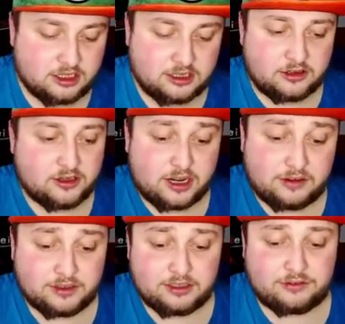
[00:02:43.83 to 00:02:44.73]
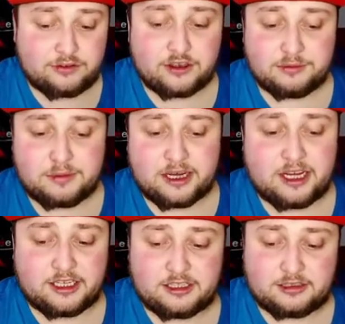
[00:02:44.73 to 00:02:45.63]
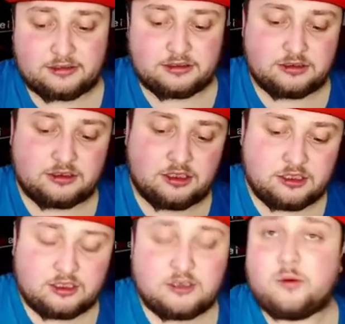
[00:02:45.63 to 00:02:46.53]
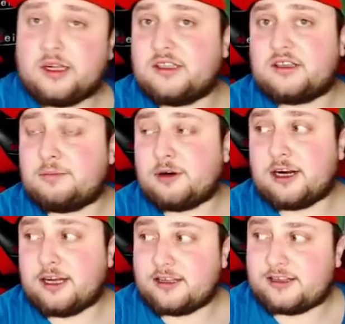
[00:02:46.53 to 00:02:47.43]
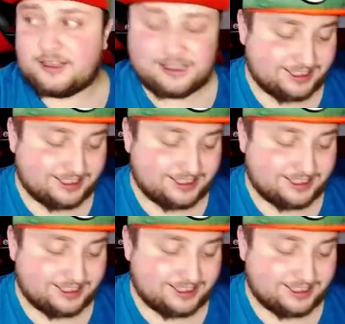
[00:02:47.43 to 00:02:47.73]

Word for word: So nothing in the first pack. What a surprise!